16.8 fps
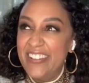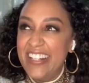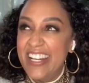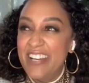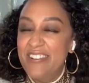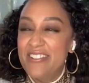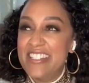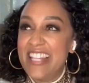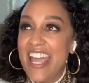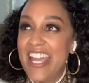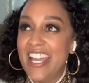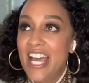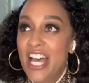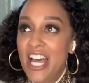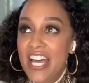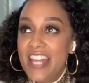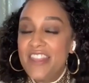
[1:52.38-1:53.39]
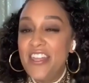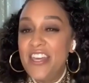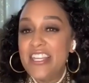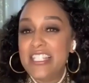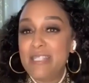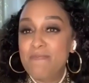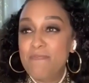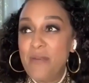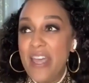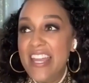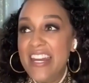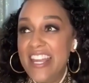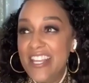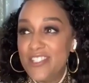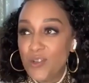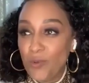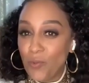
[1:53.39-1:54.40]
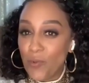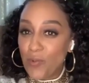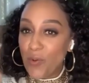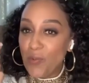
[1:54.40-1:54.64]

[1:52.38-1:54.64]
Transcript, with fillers: when he was like, this pen is...